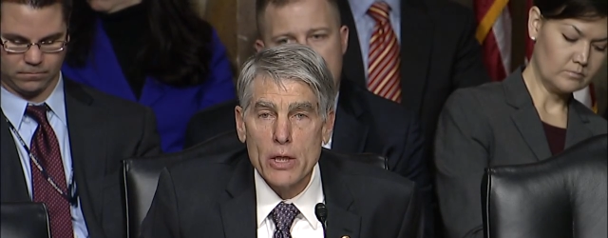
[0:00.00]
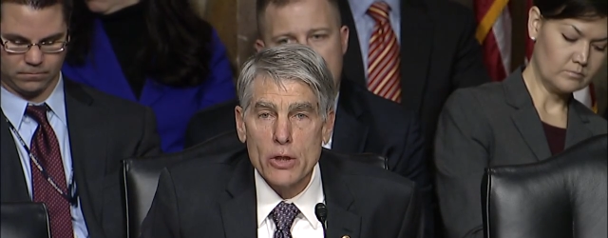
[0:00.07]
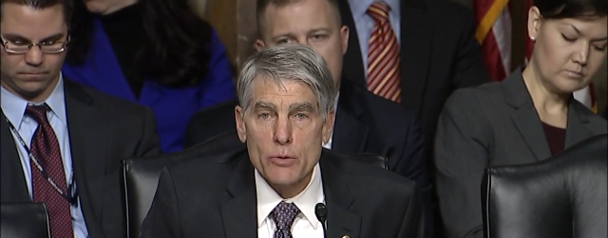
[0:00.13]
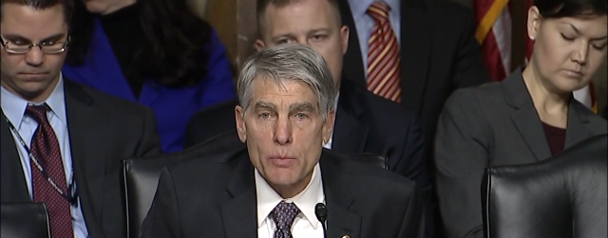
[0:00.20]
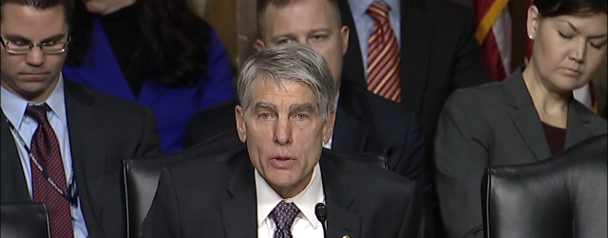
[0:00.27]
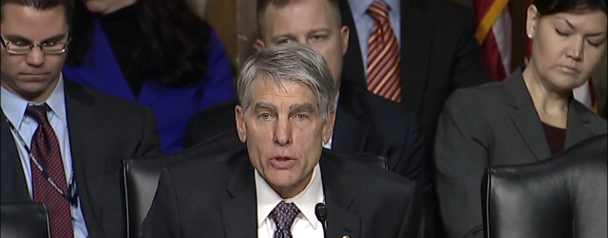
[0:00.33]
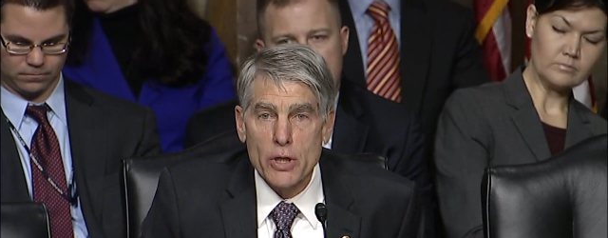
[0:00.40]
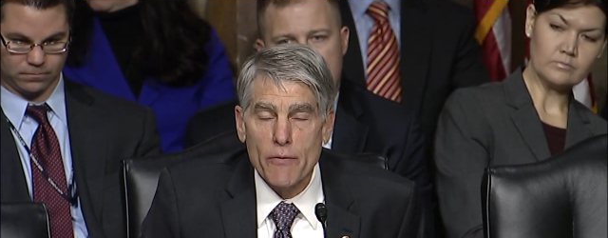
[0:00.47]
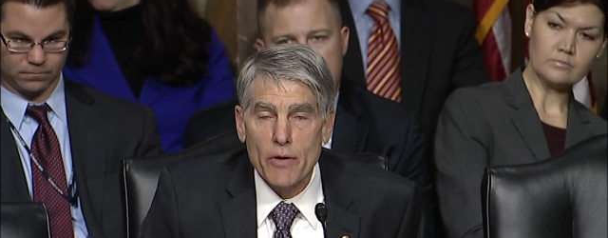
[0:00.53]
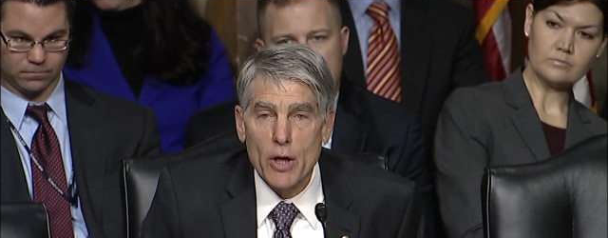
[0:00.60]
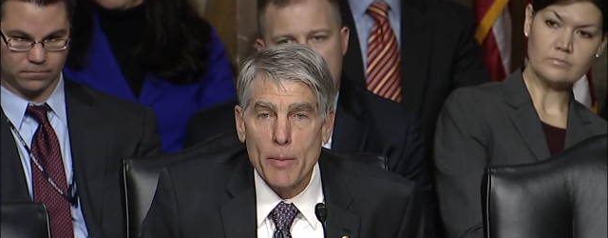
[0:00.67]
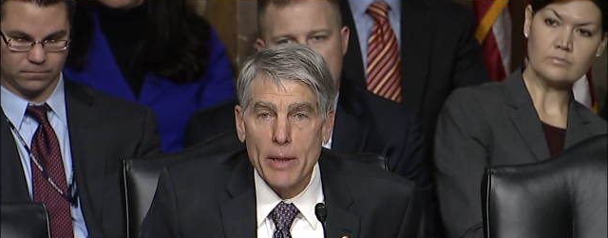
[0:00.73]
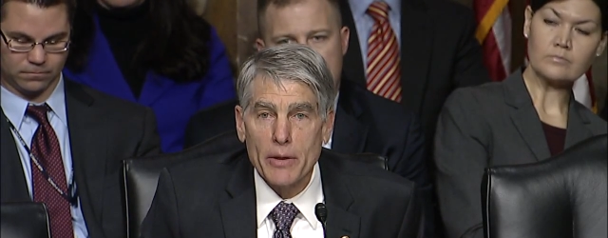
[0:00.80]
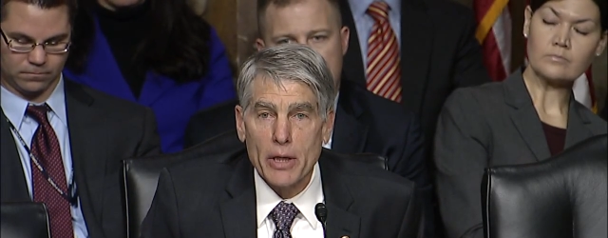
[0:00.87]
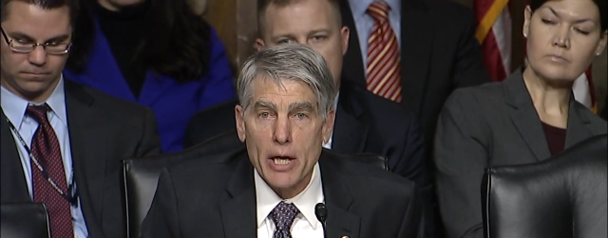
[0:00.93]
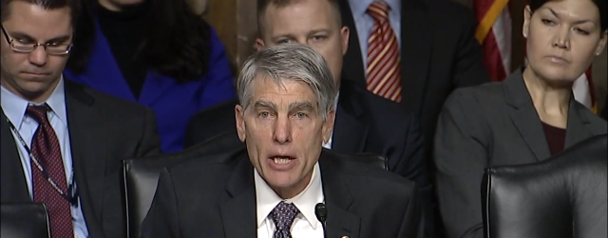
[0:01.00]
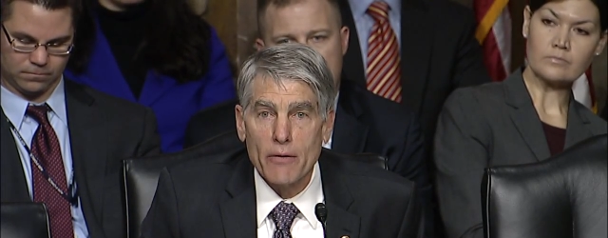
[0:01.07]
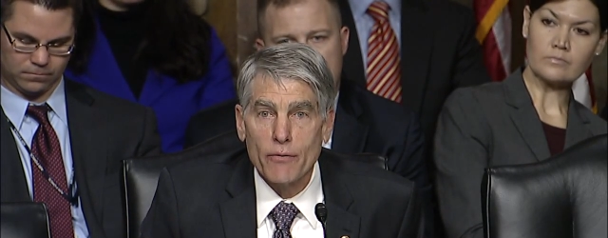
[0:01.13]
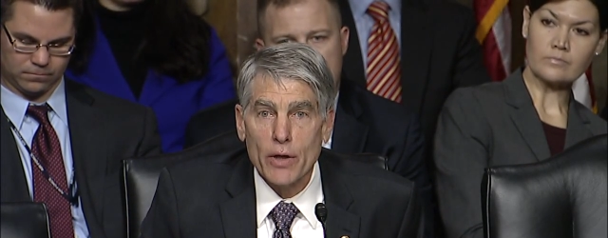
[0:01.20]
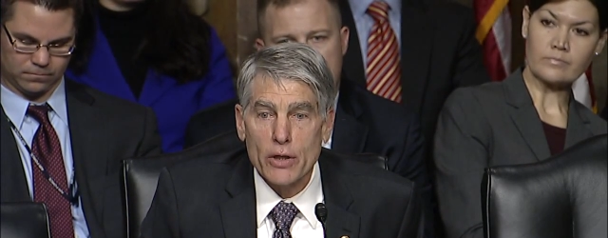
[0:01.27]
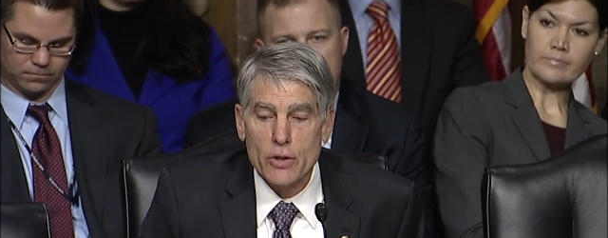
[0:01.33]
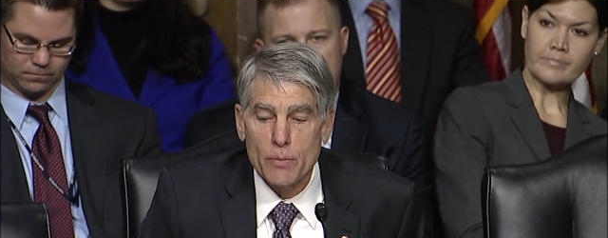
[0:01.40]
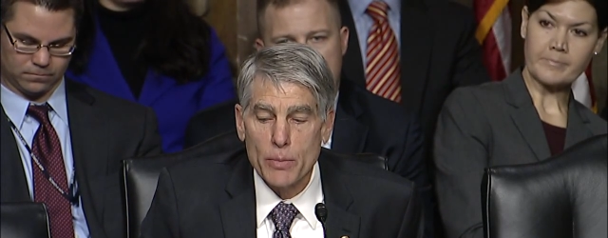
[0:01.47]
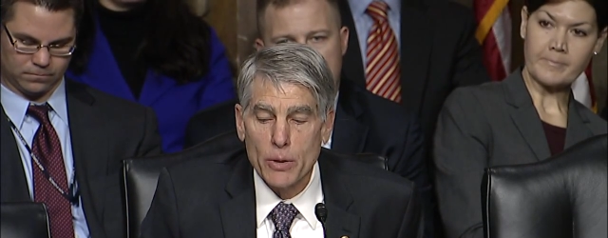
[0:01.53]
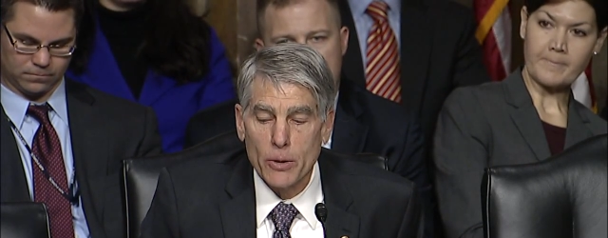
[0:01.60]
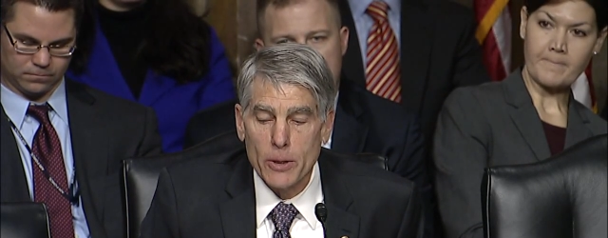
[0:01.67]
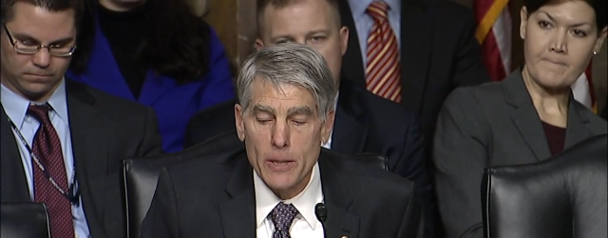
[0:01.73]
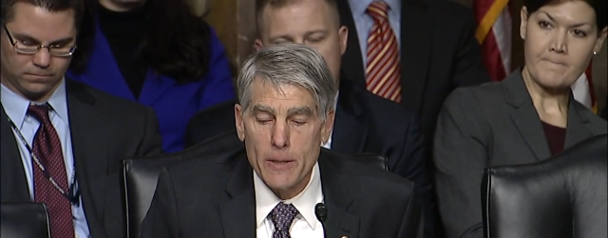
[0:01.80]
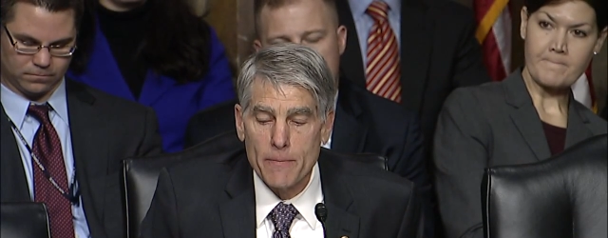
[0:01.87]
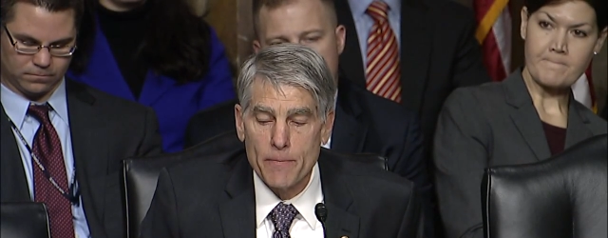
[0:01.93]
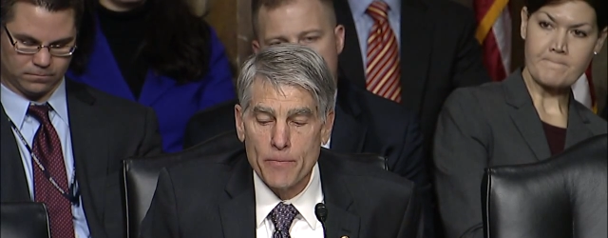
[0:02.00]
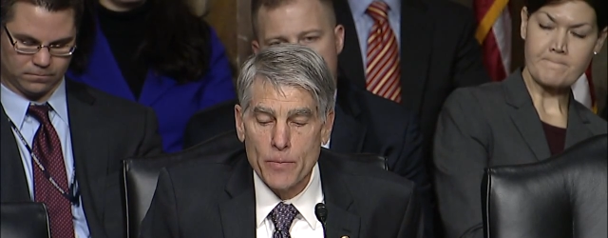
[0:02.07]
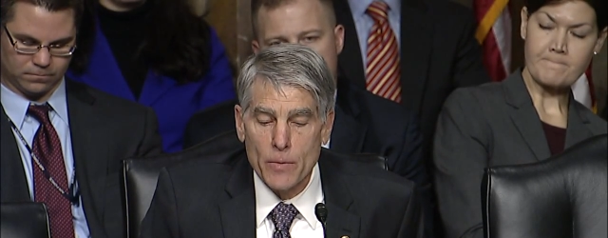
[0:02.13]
Speaker 1: specific about the kind of flexibility